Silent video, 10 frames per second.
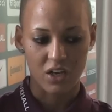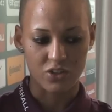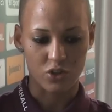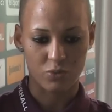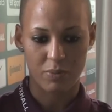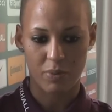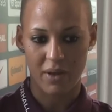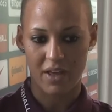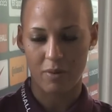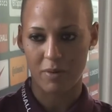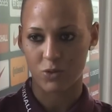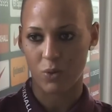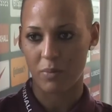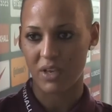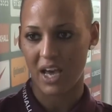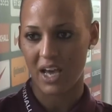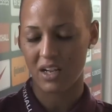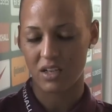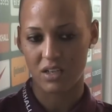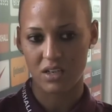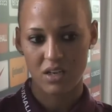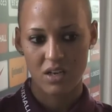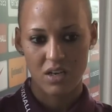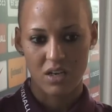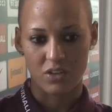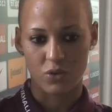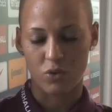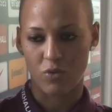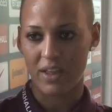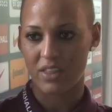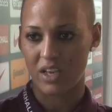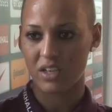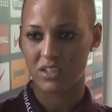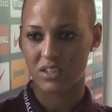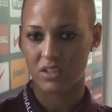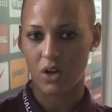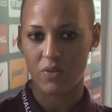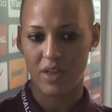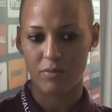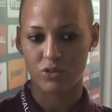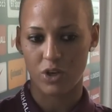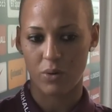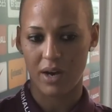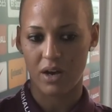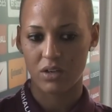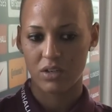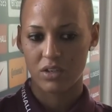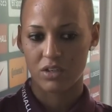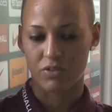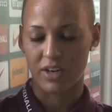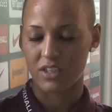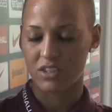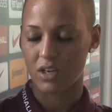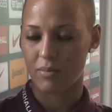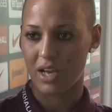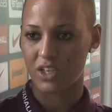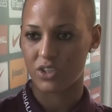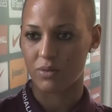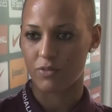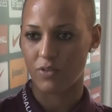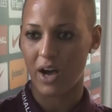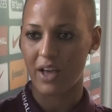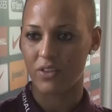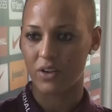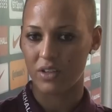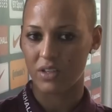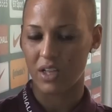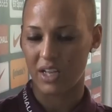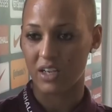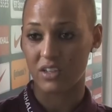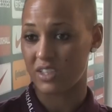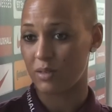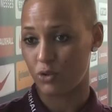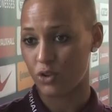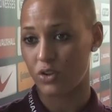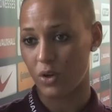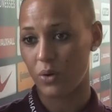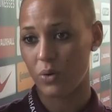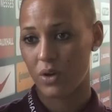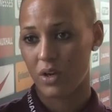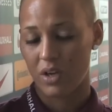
as long as we prepare the best way we can and do the right things and go there, we show our grit, determination and fight that an England team should do,